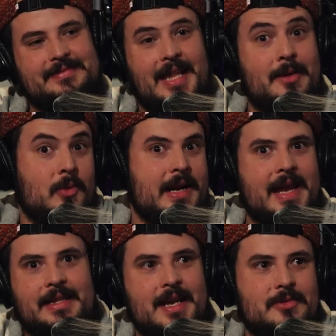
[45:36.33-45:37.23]
and one
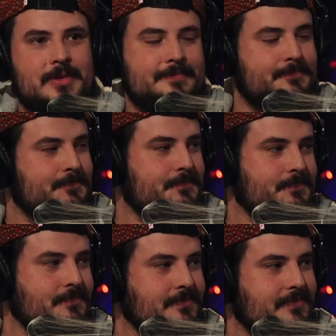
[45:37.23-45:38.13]
ate the other one.
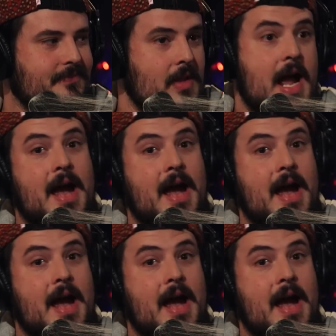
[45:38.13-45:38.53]
Oh no! I